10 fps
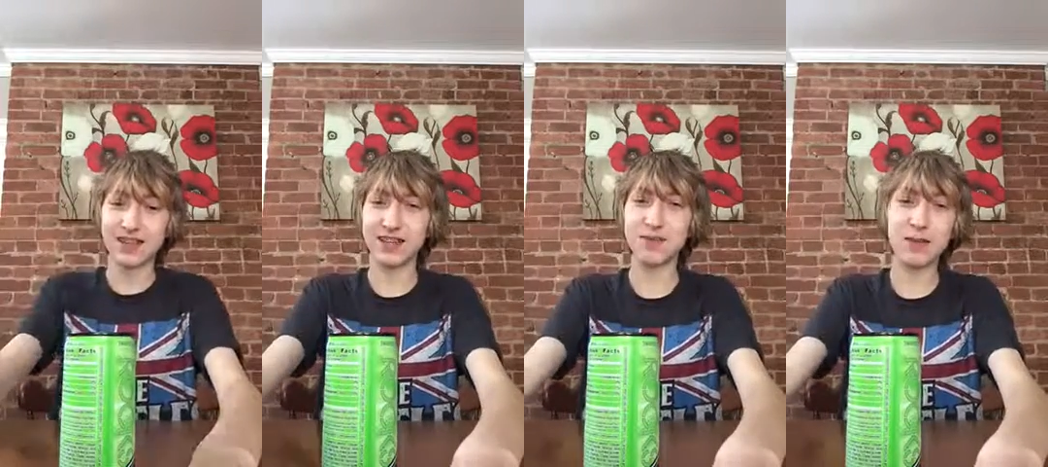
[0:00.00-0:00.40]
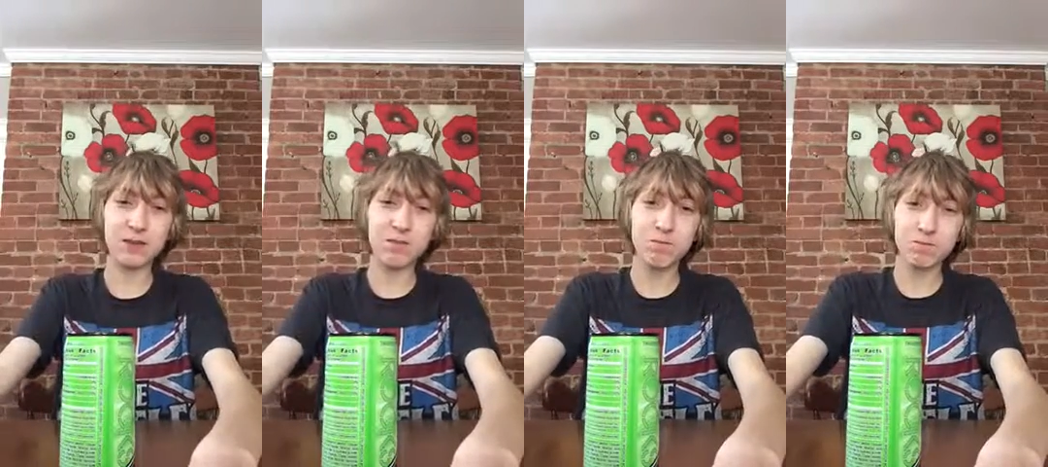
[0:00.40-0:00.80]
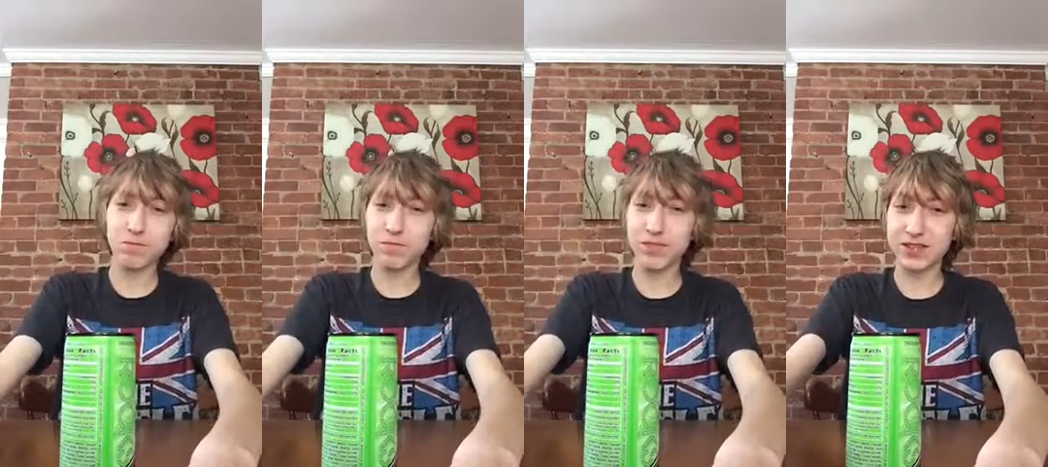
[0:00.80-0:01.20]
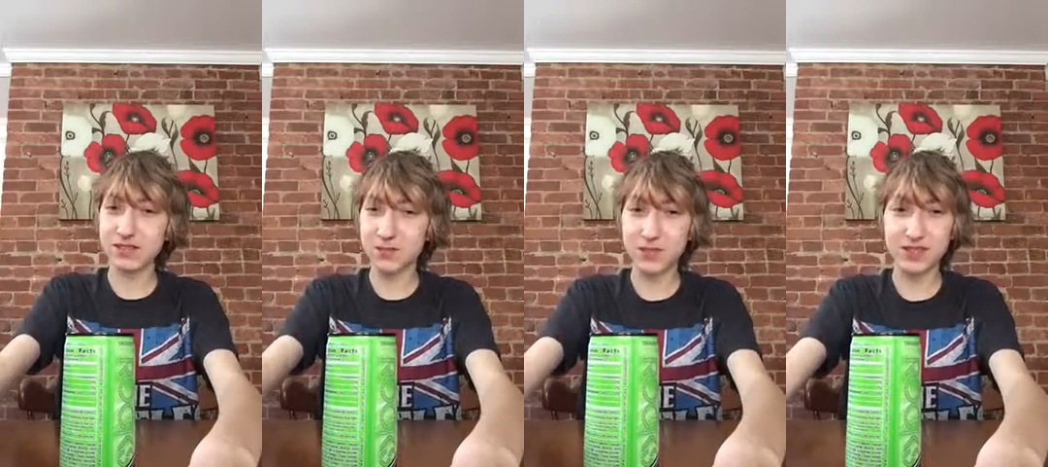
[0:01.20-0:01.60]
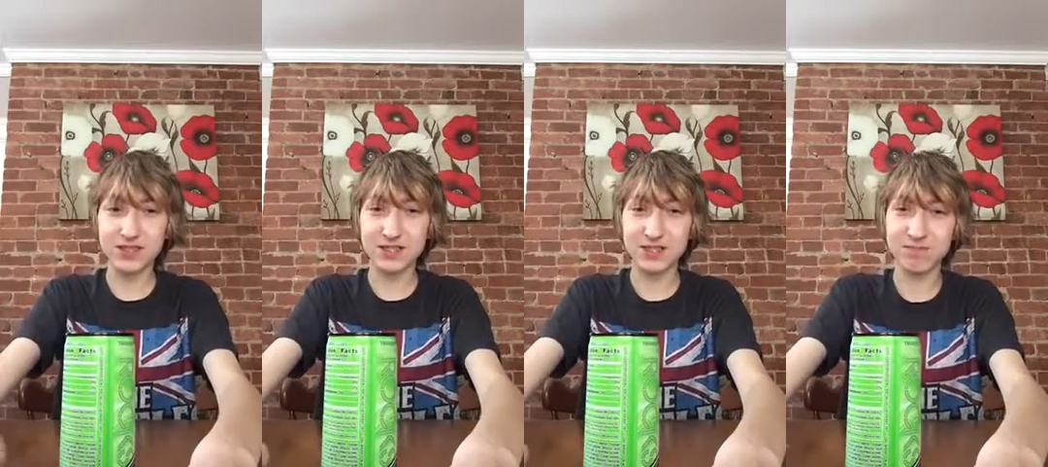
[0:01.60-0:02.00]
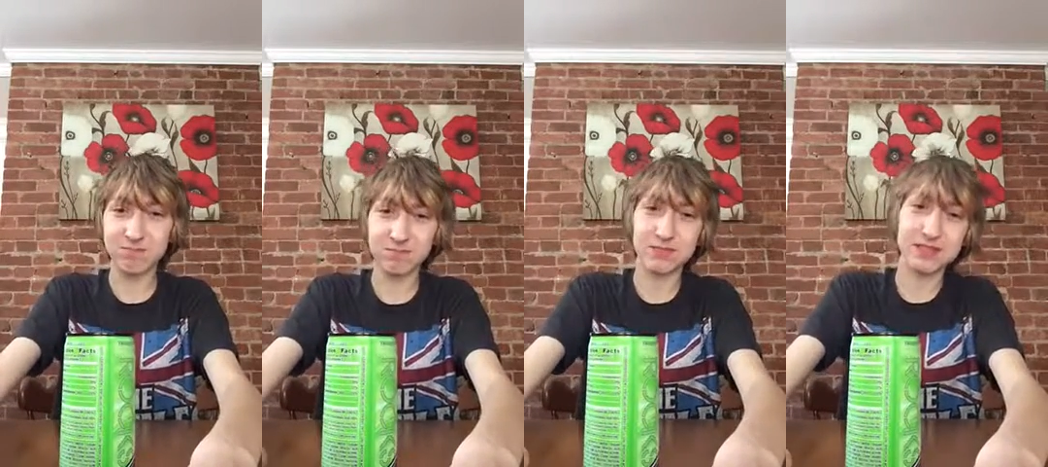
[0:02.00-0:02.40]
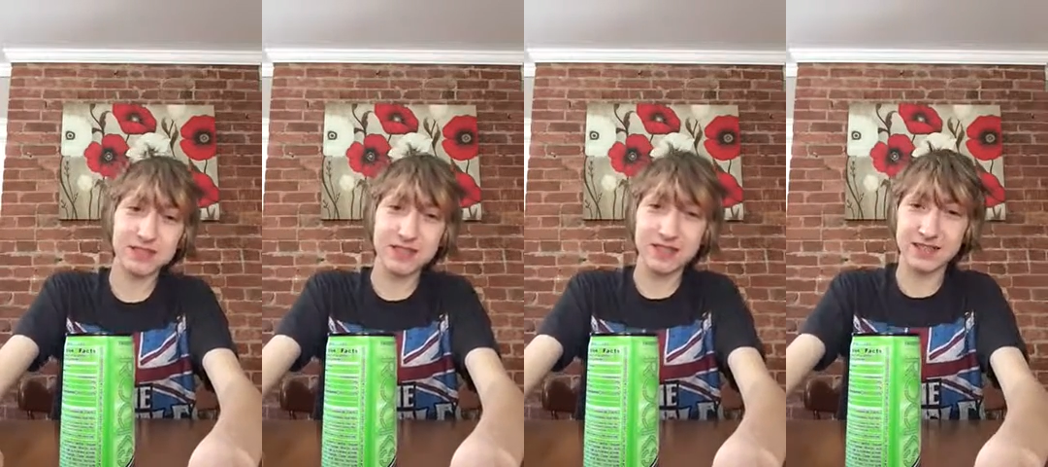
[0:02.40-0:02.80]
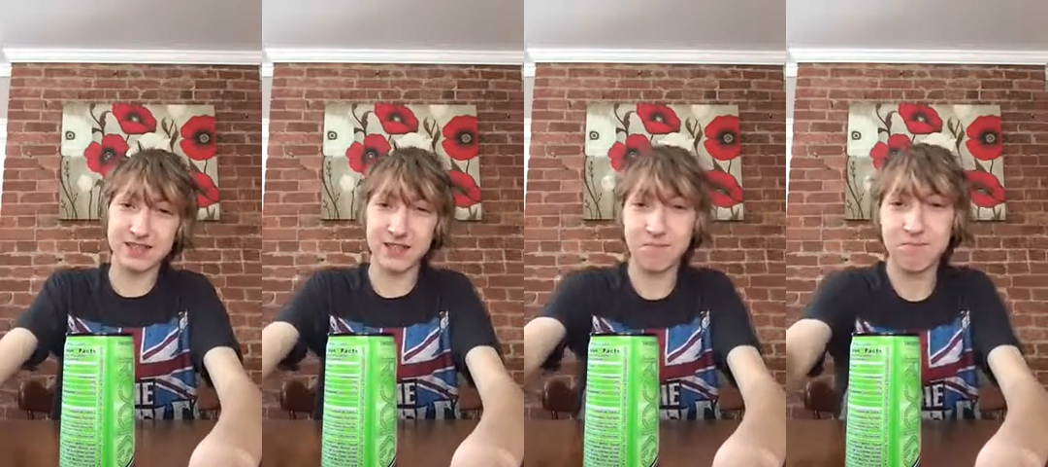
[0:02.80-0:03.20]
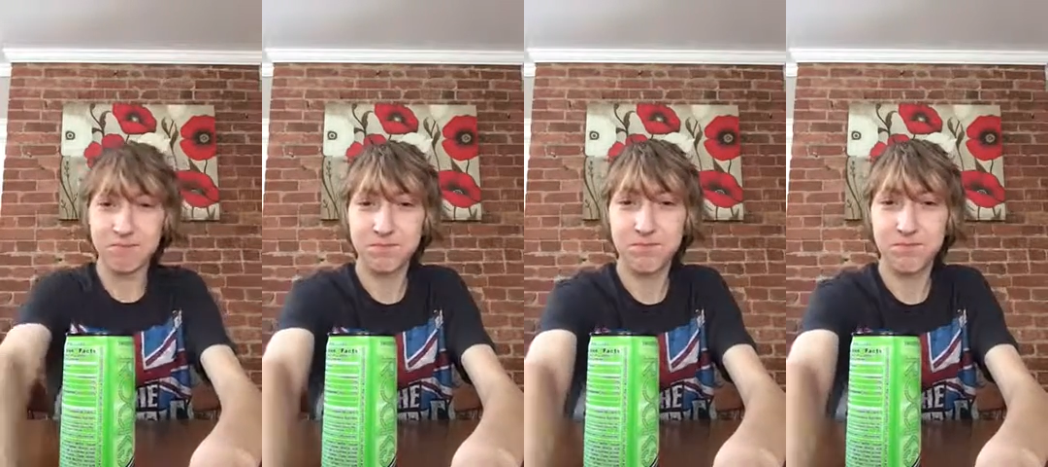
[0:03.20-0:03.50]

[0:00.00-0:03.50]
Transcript: Anyway, thanks for watching, and I'll see you next time.